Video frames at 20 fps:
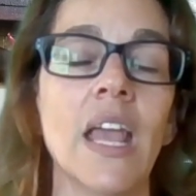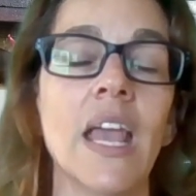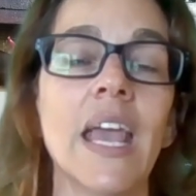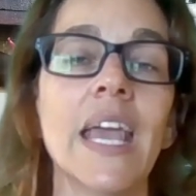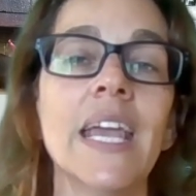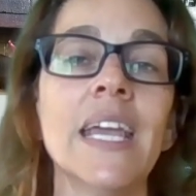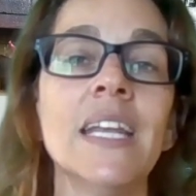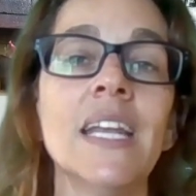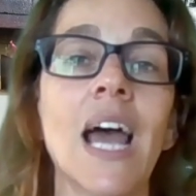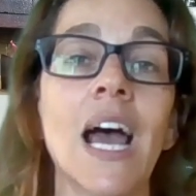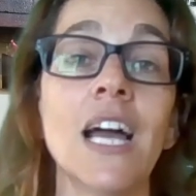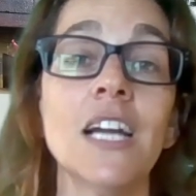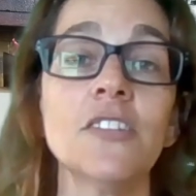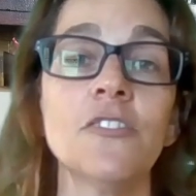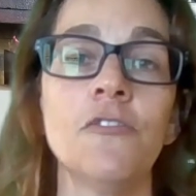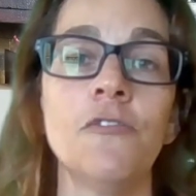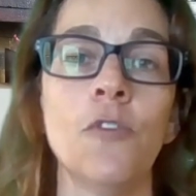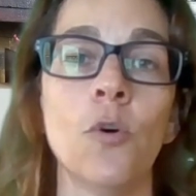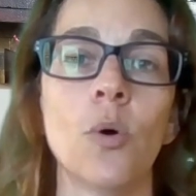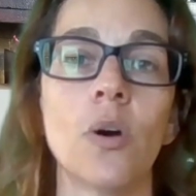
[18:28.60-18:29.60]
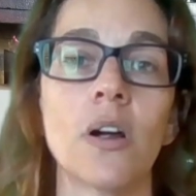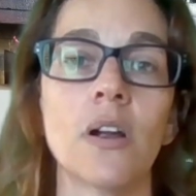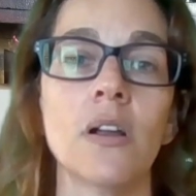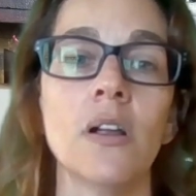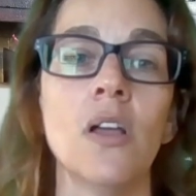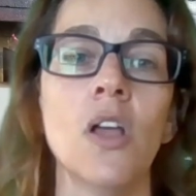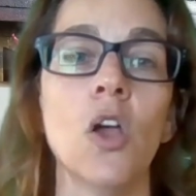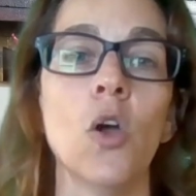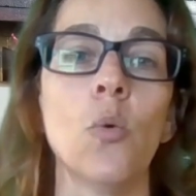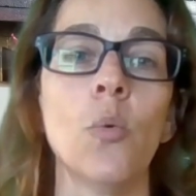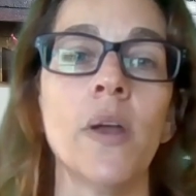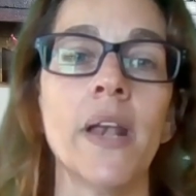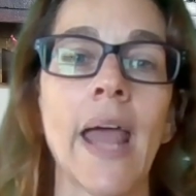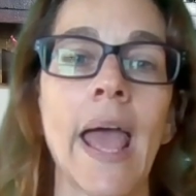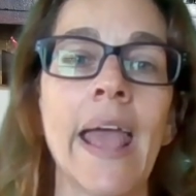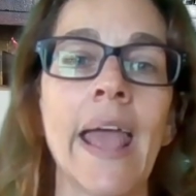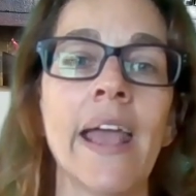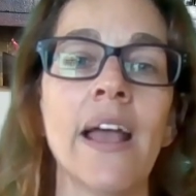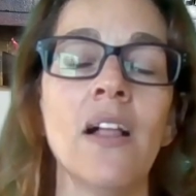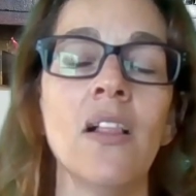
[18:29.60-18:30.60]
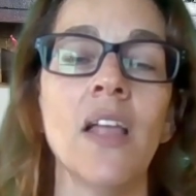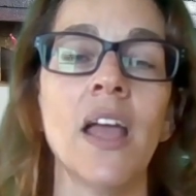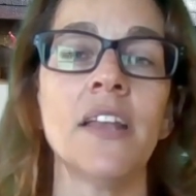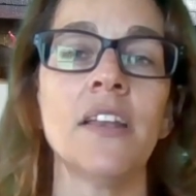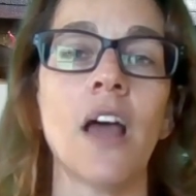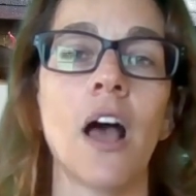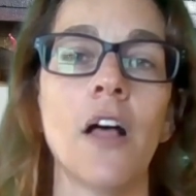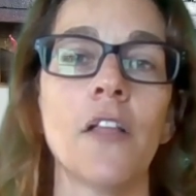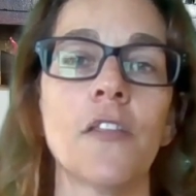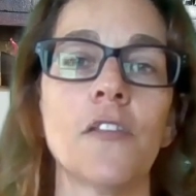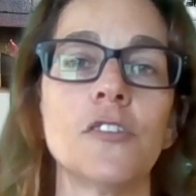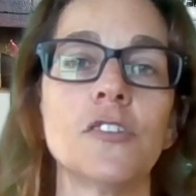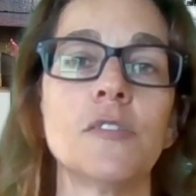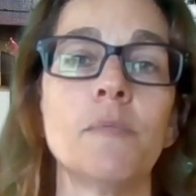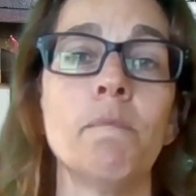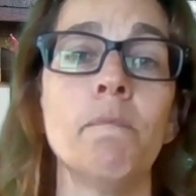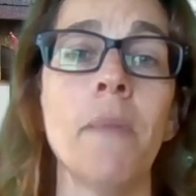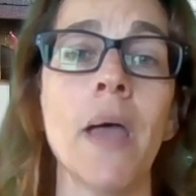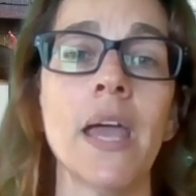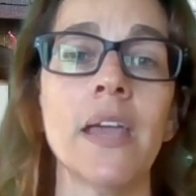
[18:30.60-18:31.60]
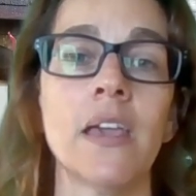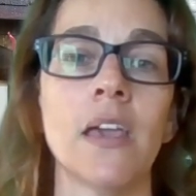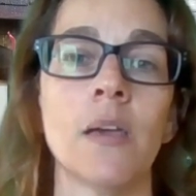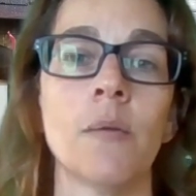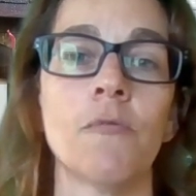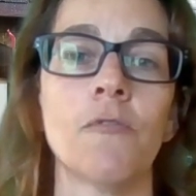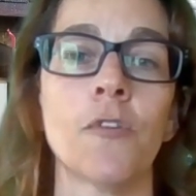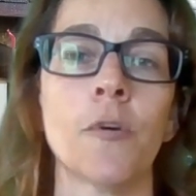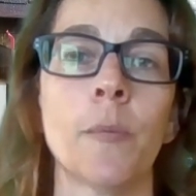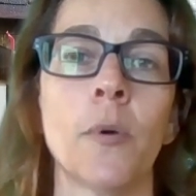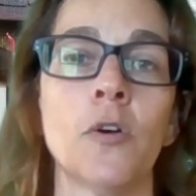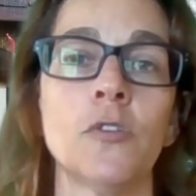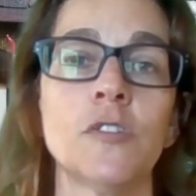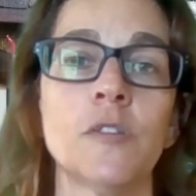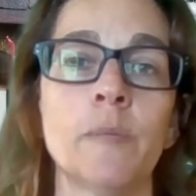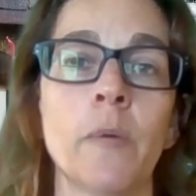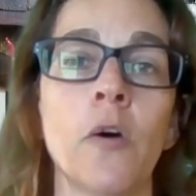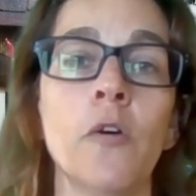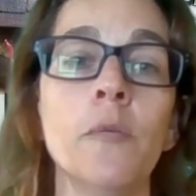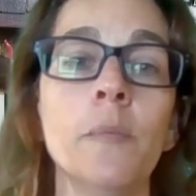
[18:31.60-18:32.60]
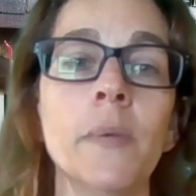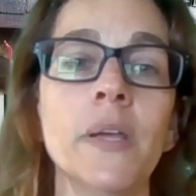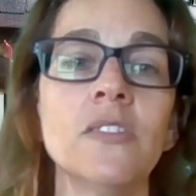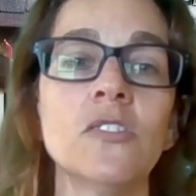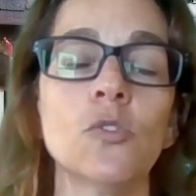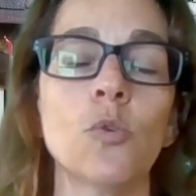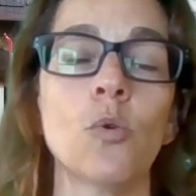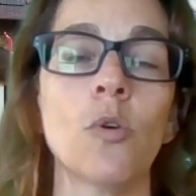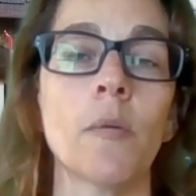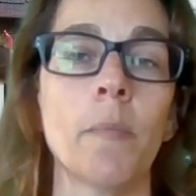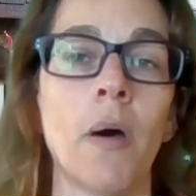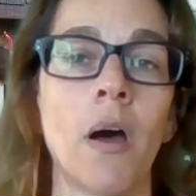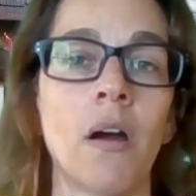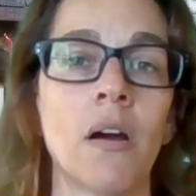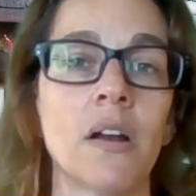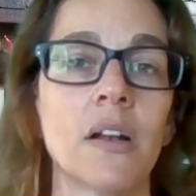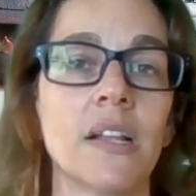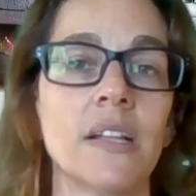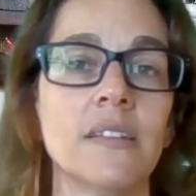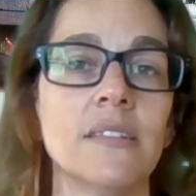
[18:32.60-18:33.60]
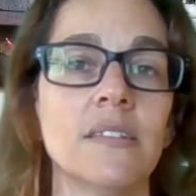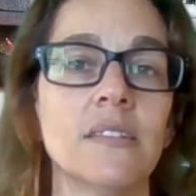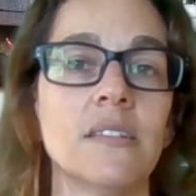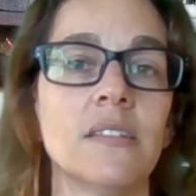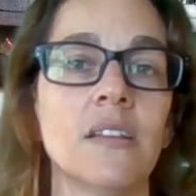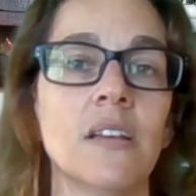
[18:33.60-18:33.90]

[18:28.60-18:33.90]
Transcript: In Act 4, when Hale and others beg him for postponements or pardons,